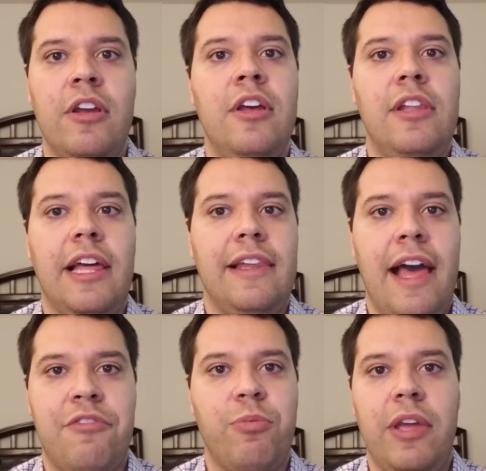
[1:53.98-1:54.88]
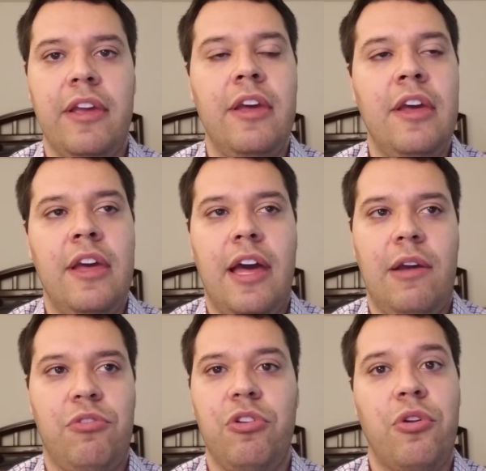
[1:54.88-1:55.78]
Like last week, I
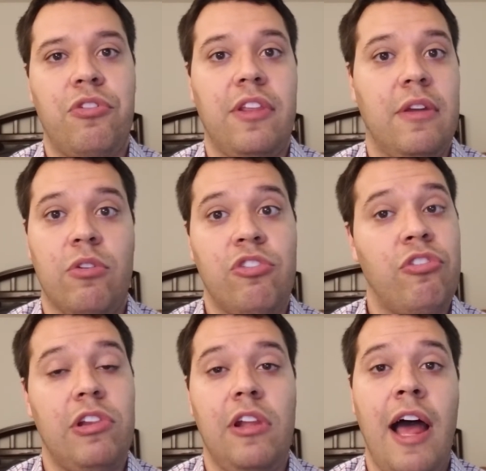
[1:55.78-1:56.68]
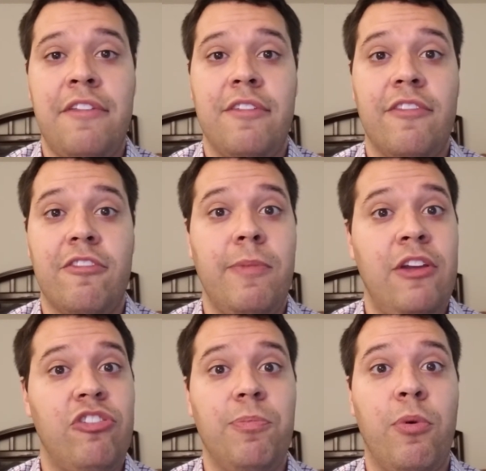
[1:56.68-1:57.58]
was noticing there were just lots of
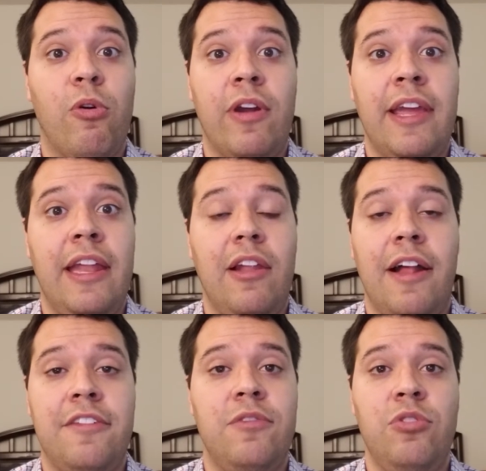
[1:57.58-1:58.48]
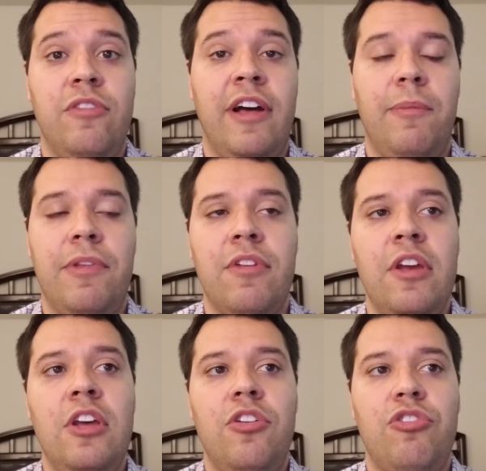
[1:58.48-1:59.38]
information pouring in, lots of new developments.
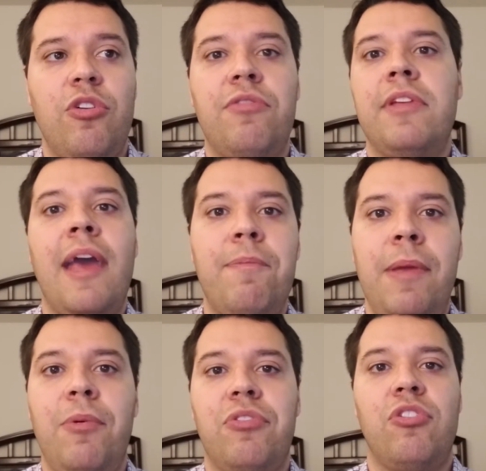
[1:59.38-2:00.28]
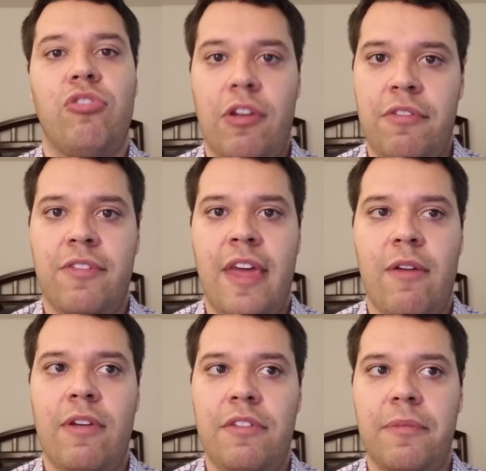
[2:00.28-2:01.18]
So it's kept people's interest for that
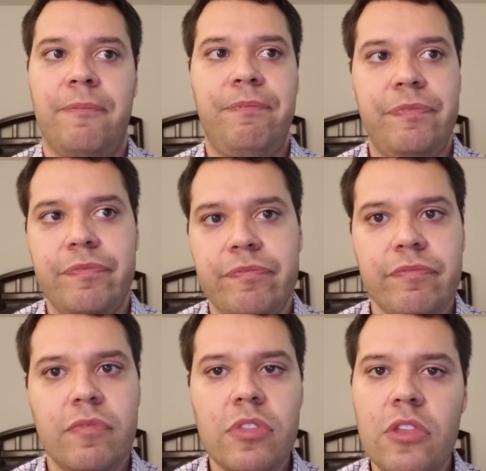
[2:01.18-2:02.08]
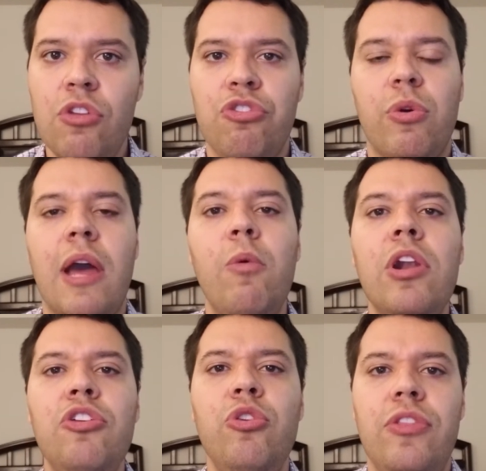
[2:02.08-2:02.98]
reason. So what I want
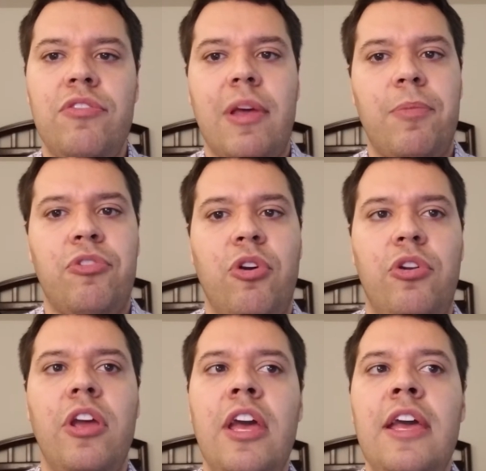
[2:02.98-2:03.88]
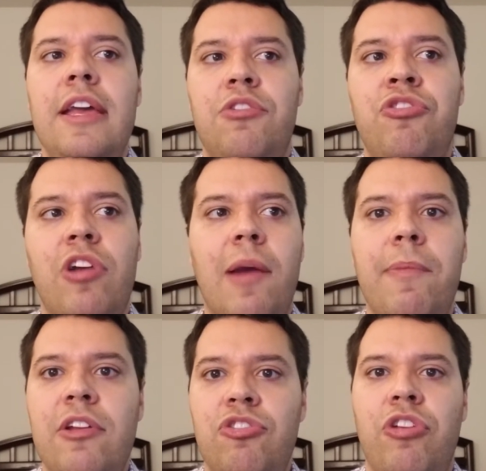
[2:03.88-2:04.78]
to this episode is start
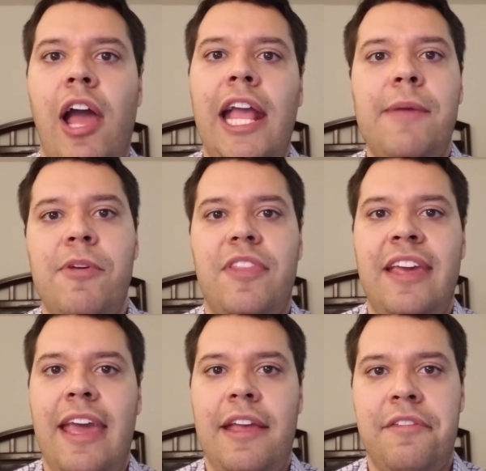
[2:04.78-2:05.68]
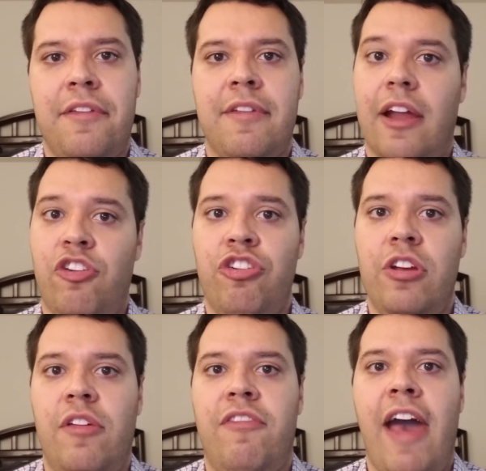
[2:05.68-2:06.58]
by just talking about the case as such,
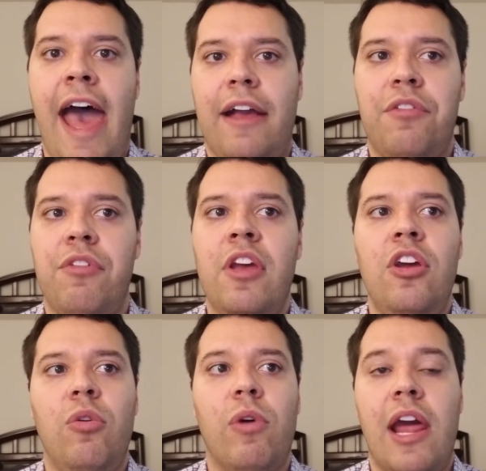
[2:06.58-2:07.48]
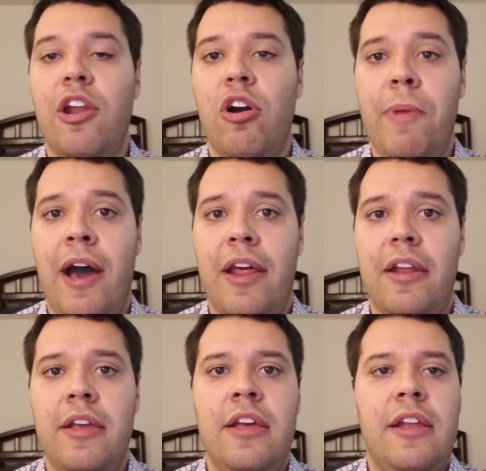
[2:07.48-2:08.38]
the facts, what I know about it.
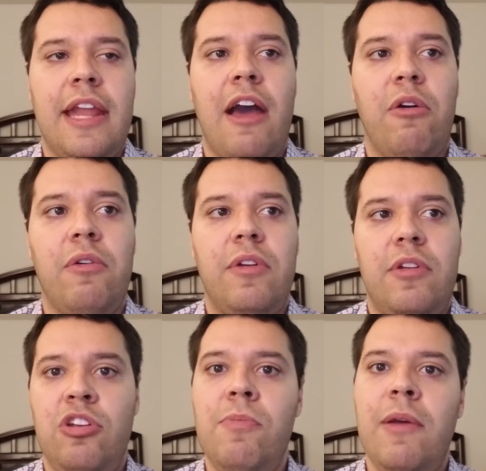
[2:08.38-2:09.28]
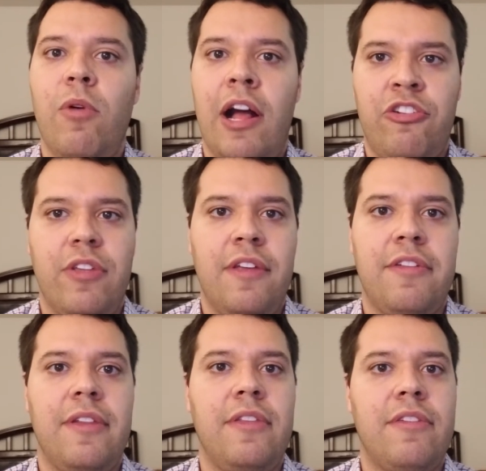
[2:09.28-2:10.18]
Now, you may watch this
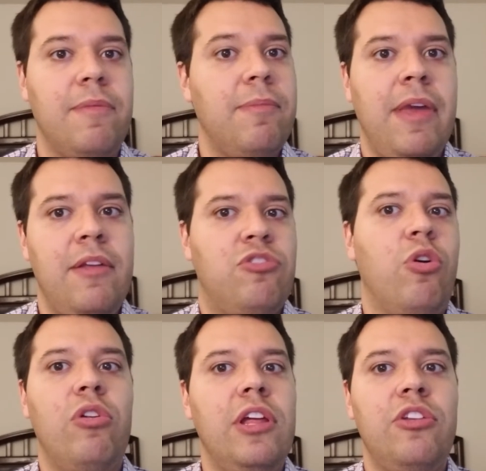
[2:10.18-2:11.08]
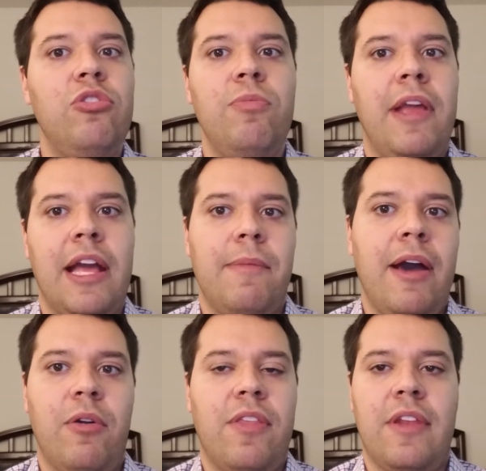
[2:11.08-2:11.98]
and something totally new may come
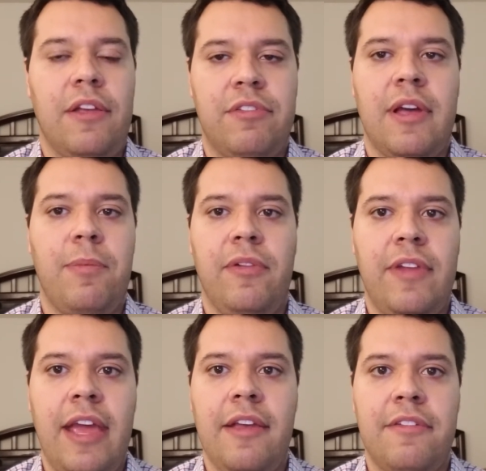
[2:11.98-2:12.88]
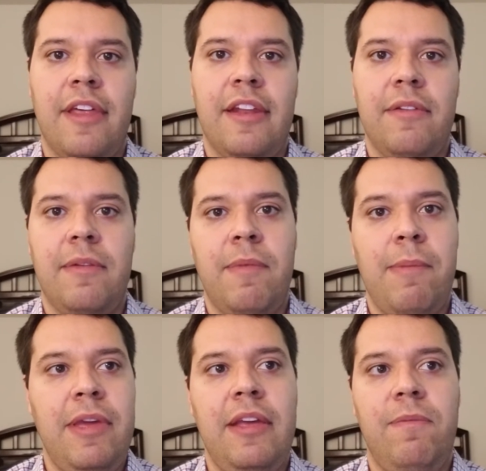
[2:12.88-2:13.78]
out in the next couple of days that
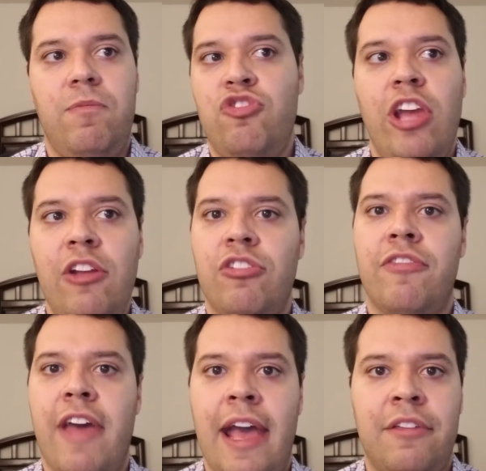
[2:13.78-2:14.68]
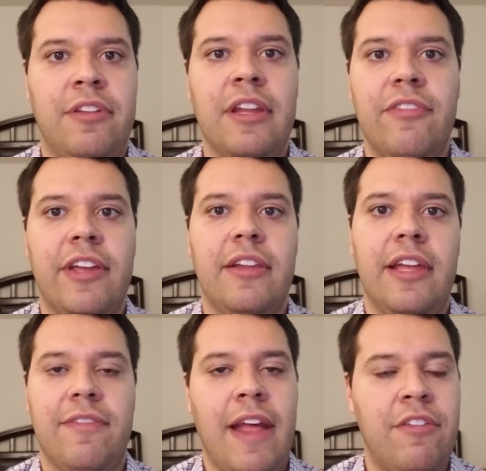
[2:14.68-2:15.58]
maybe change the facts significantly.
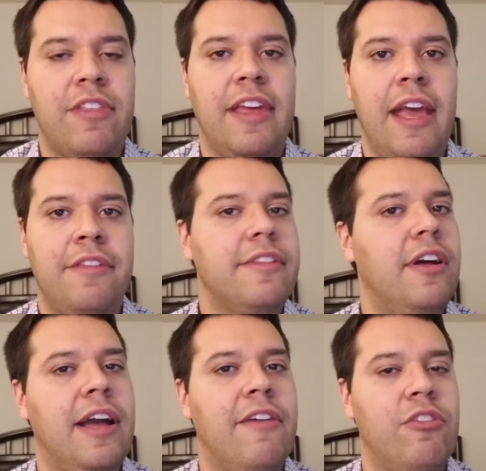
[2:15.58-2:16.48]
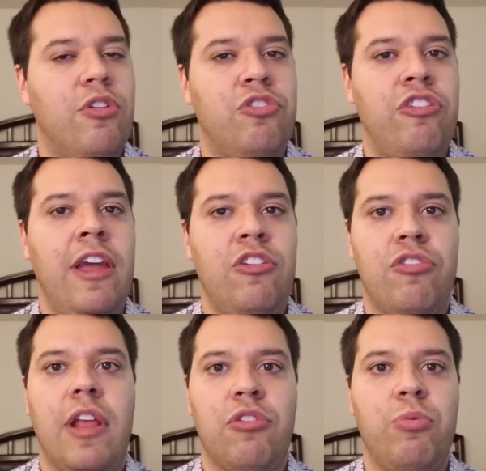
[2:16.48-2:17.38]
If that's the case, then I'll cover those changes
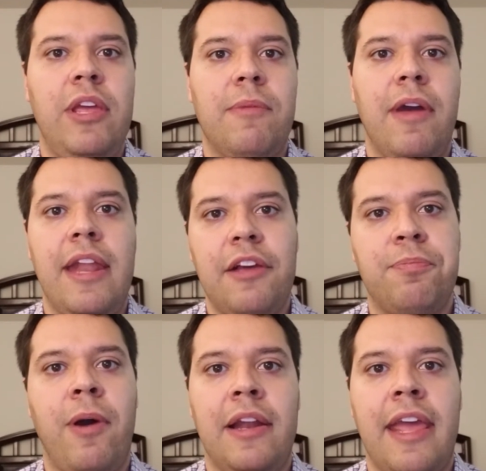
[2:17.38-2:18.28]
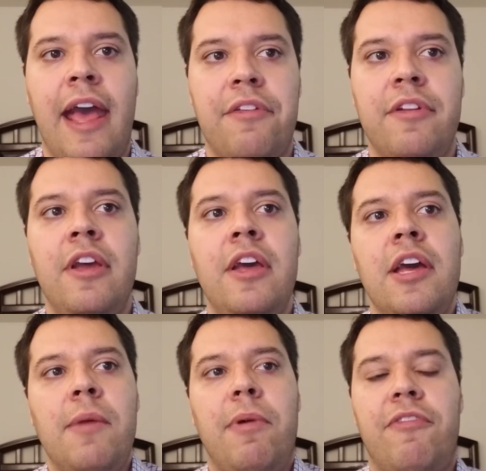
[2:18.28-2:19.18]
next week in my next podcast.
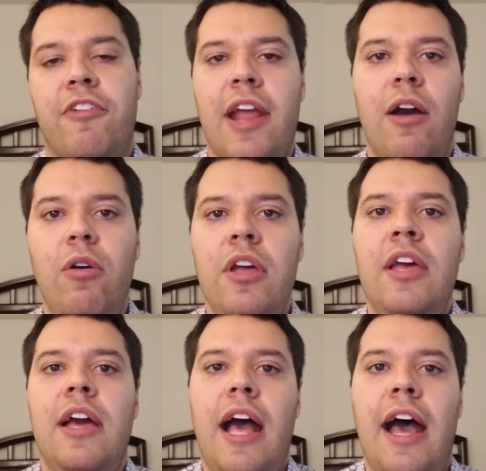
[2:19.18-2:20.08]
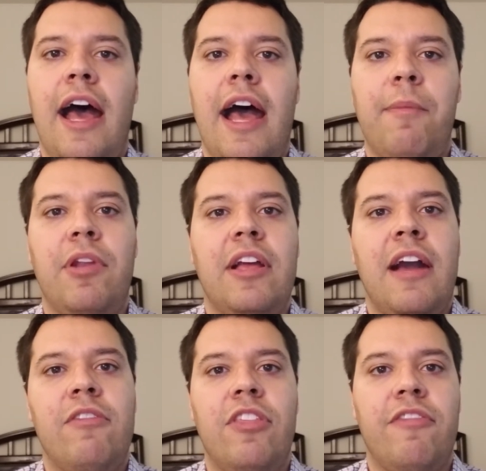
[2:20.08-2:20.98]
But for now, I'm going to
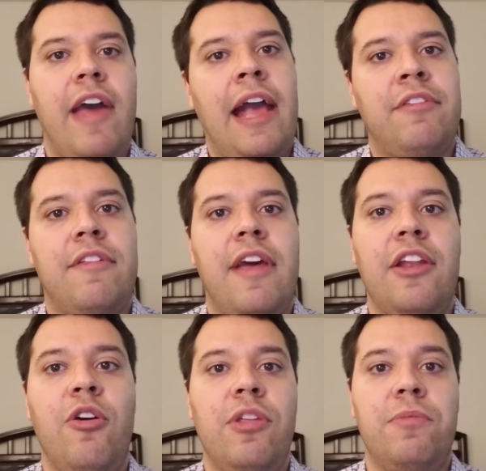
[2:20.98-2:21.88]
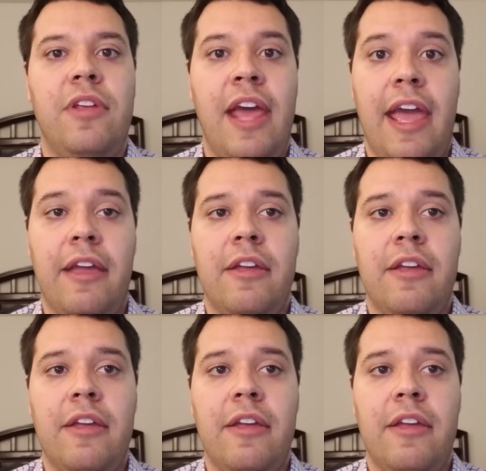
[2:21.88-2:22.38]
cover the facts as I know them today.